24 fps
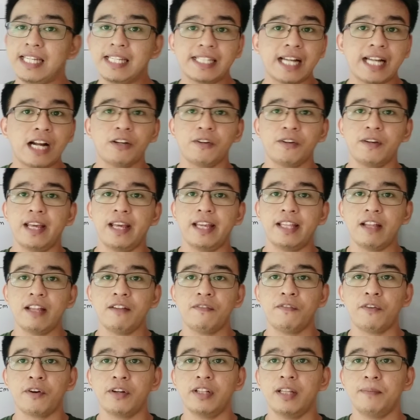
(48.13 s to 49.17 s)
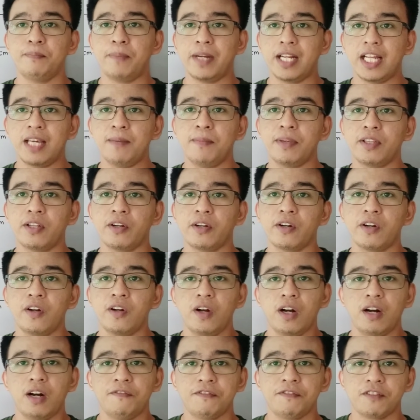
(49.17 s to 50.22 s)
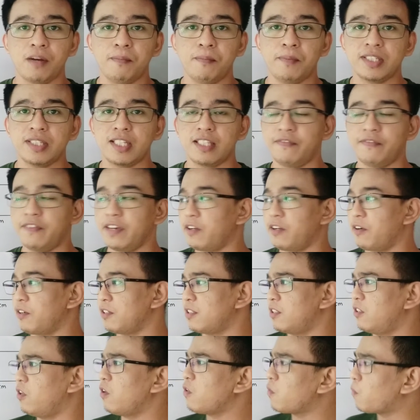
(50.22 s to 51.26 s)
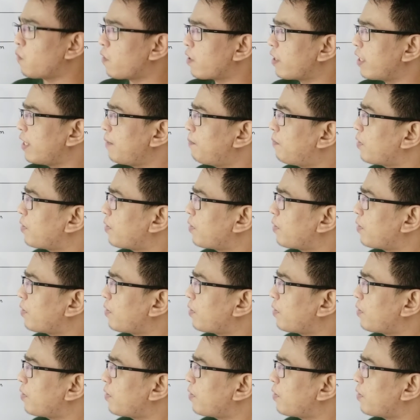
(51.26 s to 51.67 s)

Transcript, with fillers: in calculating for the perimeter of composite figures. Don't worry